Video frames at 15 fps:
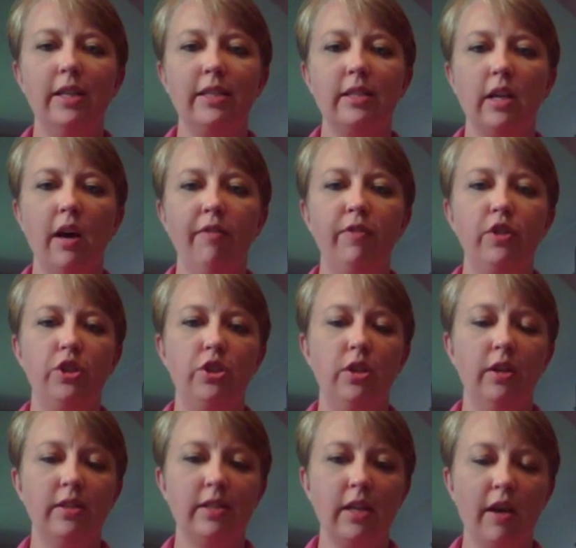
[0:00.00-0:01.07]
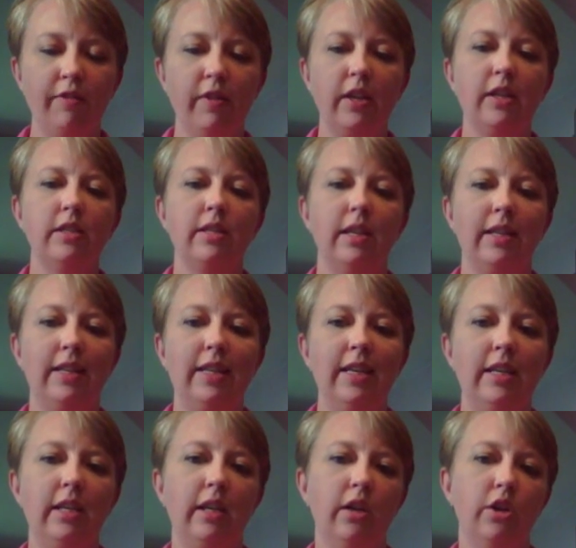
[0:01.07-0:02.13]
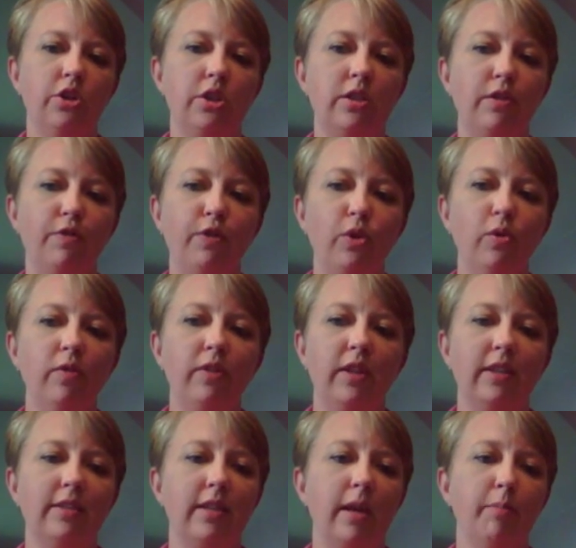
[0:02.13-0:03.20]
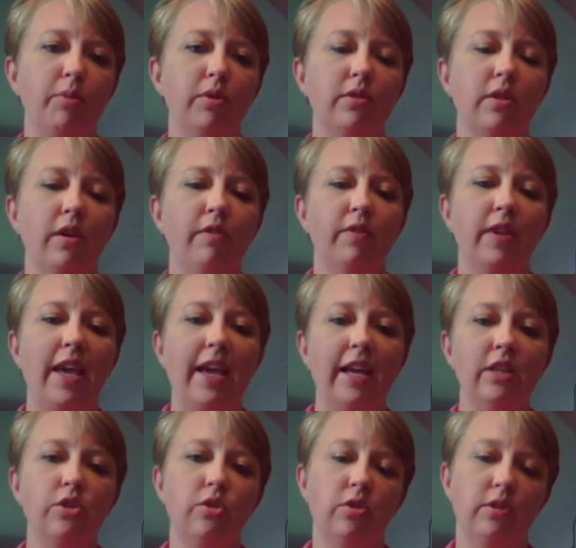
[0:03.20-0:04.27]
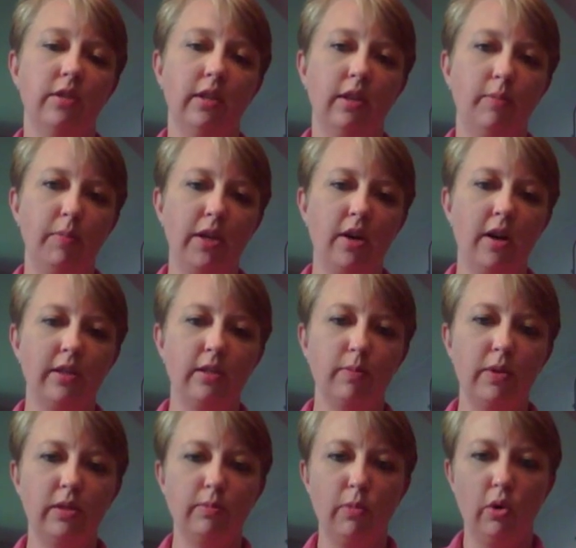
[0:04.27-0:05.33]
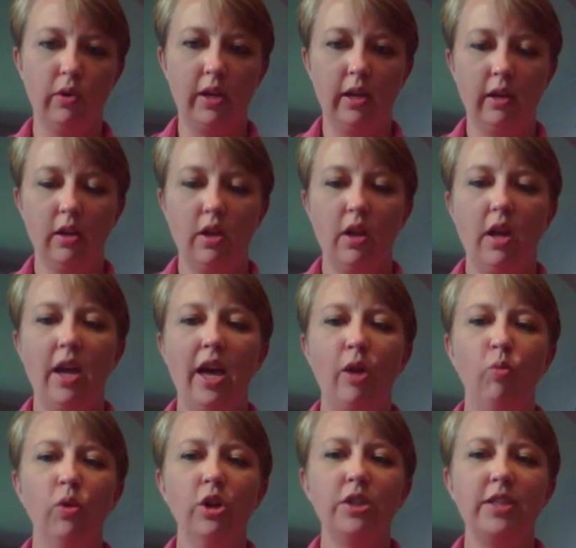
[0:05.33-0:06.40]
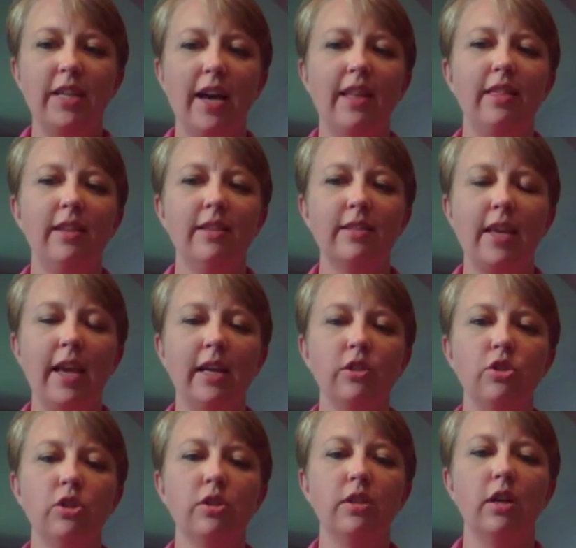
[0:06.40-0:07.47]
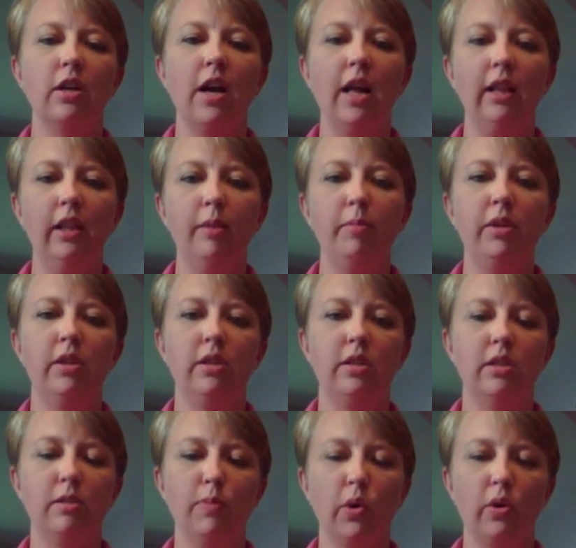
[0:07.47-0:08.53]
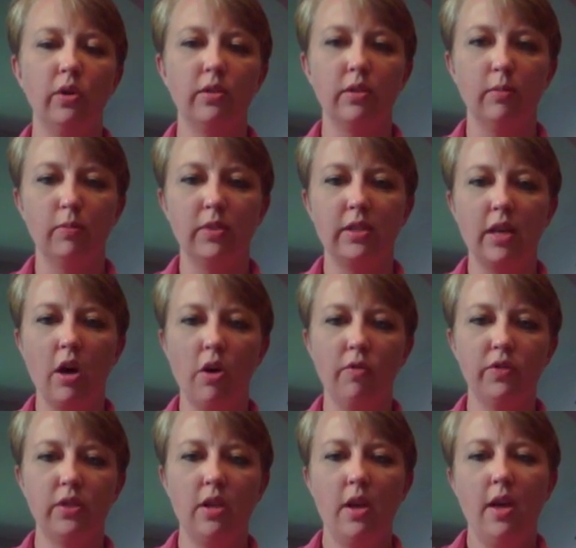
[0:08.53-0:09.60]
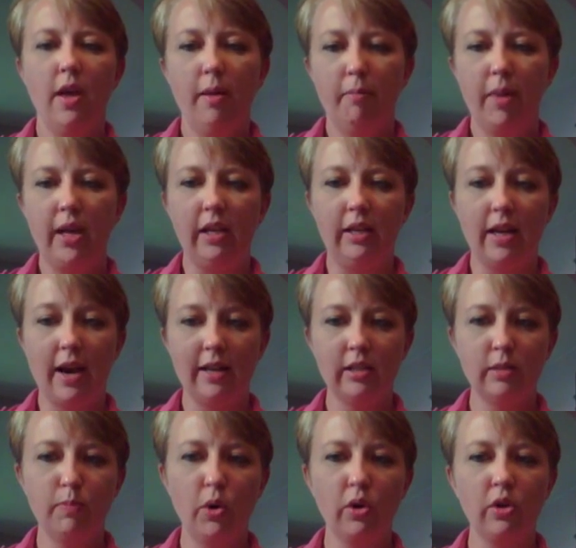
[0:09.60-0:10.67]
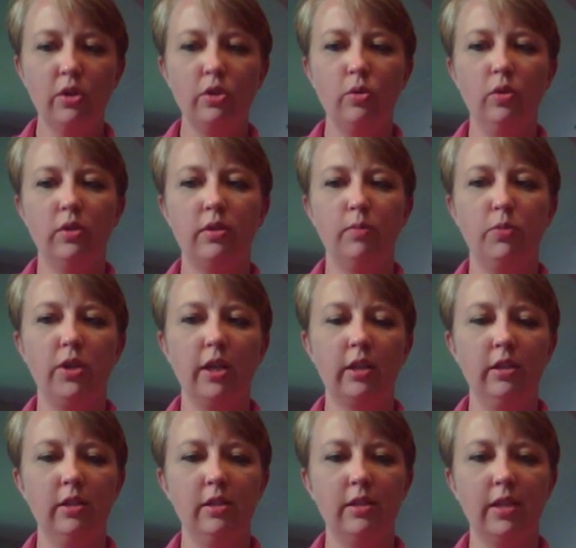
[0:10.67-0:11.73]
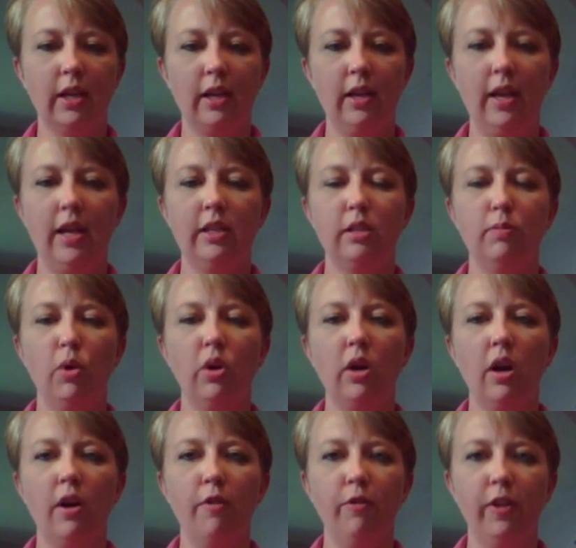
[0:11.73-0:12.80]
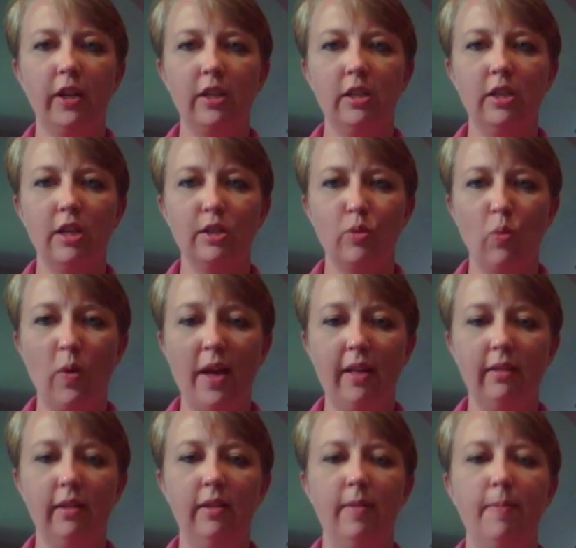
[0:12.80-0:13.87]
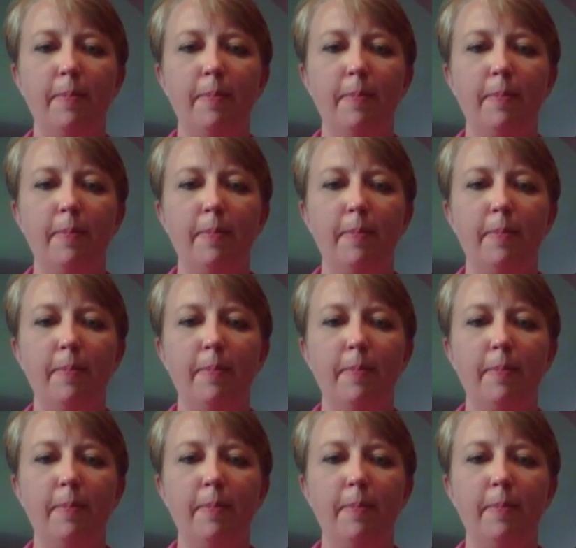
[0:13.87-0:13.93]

esophagus, and kidney are just a few of the examples of cancers that can be caused by smoking. And worse yet, these cancers are not limited to smokers themselves. Many non-smokers who are subjected to secondhand smoke are afflicted as well.